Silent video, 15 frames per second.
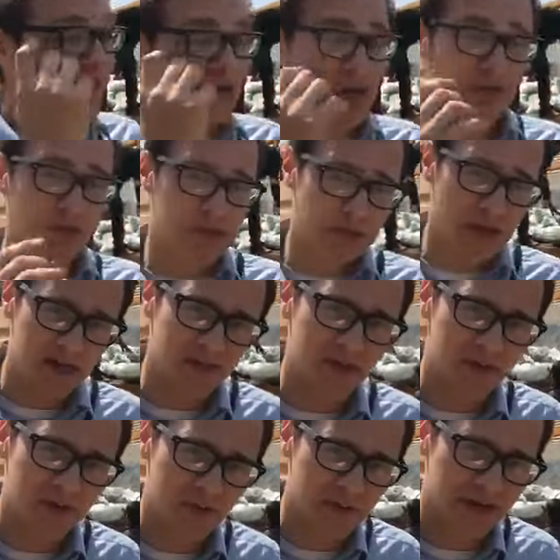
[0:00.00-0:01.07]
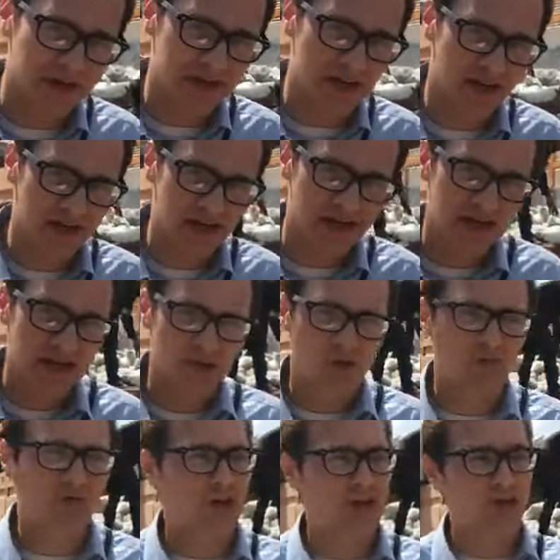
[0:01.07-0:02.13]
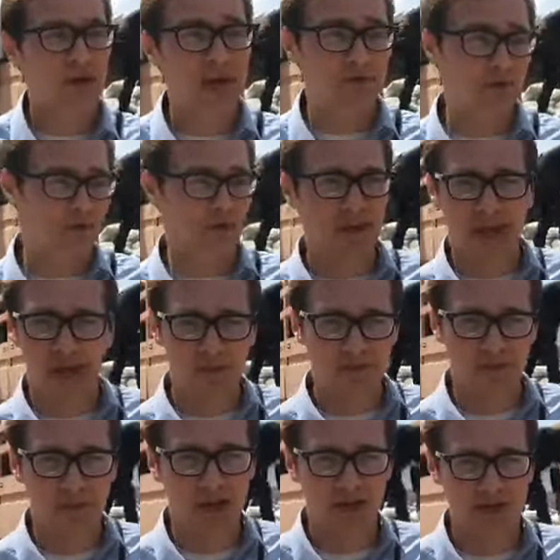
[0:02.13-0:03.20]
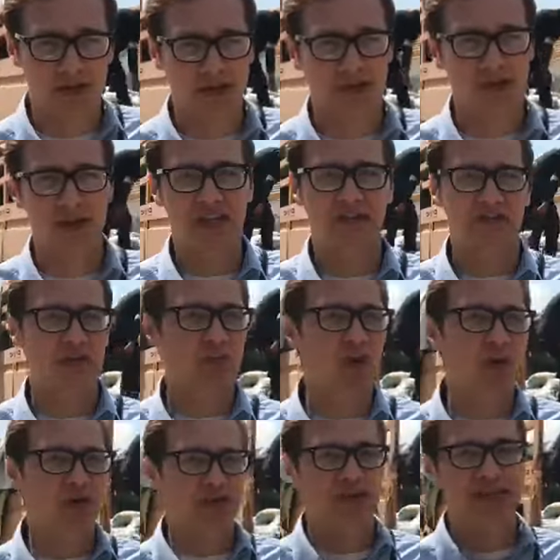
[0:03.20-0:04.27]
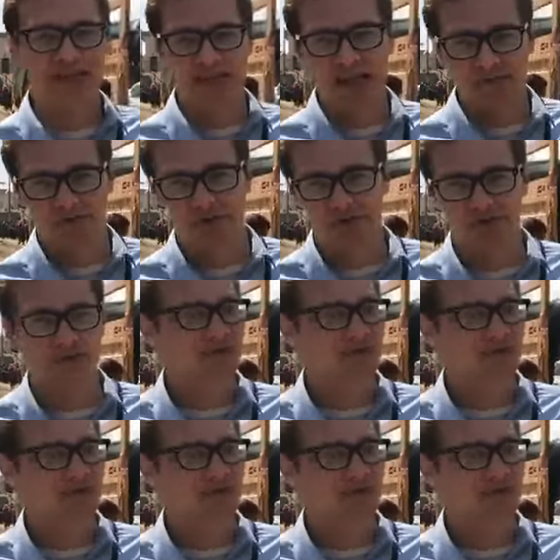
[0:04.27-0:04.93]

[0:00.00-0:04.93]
very respectful of the military. We're very grateful for the help of the military and the way they've supported these efforts.